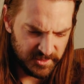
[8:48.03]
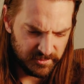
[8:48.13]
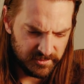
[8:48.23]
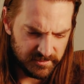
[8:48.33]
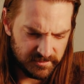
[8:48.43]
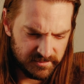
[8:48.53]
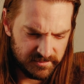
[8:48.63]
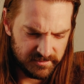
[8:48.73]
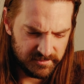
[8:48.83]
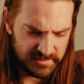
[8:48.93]
Oh,
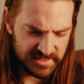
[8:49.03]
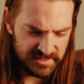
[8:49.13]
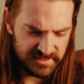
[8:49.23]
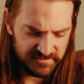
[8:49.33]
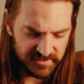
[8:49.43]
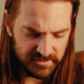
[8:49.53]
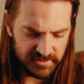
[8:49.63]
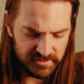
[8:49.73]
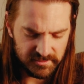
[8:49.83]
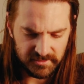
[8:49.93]
is this
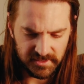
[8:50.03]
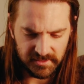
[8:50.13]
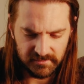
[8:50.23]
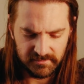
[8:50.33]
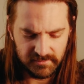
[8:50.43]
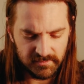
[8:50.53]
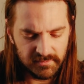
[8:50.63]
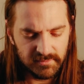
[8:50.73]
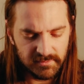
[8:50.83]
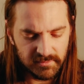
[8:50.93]
Velcro? Okay,
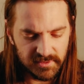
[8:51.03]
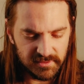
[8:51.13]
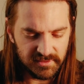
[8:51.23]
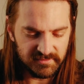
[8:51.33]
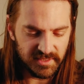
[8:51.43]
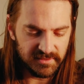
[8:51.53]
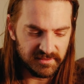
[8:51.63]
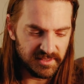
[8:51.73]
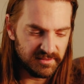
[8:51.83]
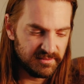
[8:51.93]
we're gonna leave that in
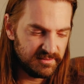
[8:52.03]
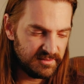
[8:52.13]
there.